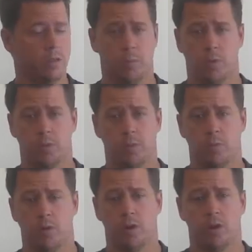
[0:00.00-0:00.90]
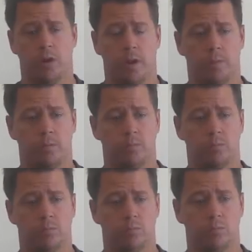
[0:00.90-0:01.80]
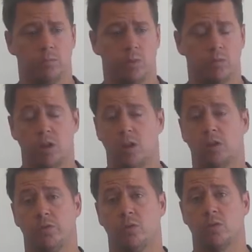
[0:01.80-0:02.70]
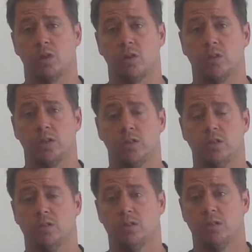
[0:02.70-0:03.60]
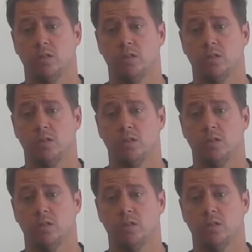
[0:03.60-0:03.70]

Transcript: the boys have been brilliant. They're really looking forward to starting the season,